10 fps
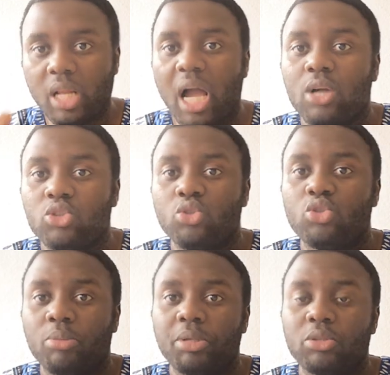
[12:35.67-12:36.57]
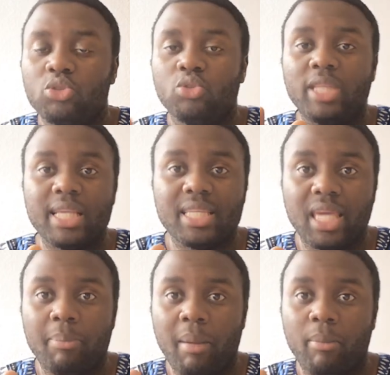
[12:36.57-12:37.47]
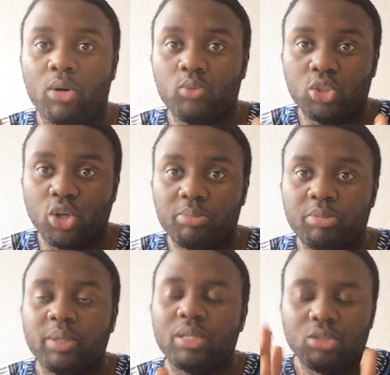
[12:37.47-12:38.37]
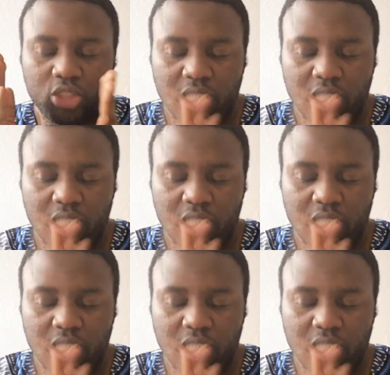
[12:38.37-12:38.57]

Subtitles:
How to do dropshipping, how to do 30k per month with dropshipping.